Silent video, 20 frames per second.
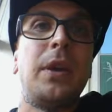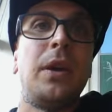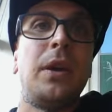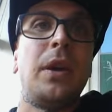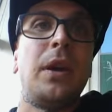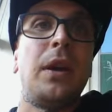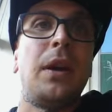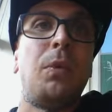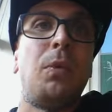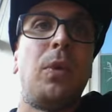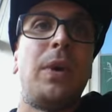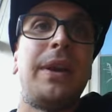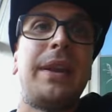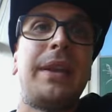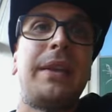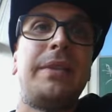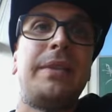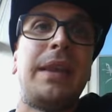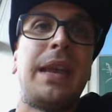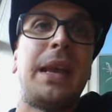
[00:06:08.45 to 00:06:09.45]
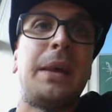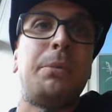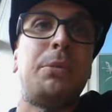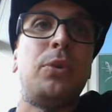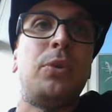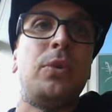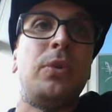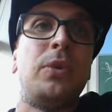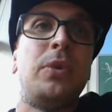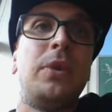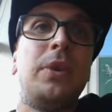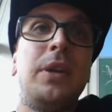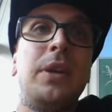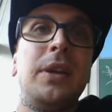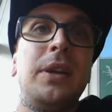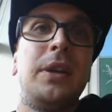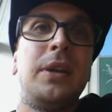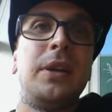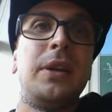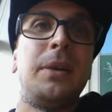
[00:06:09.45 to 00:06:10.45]
One example
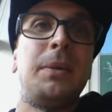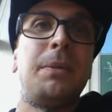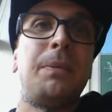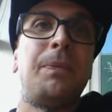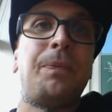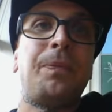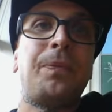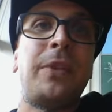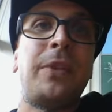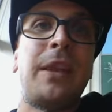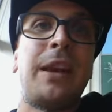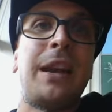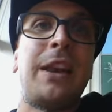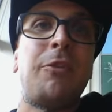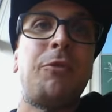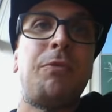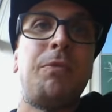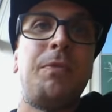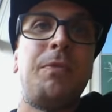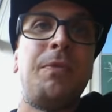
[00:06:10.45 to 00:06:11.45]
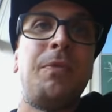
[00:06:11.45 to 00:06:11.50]
that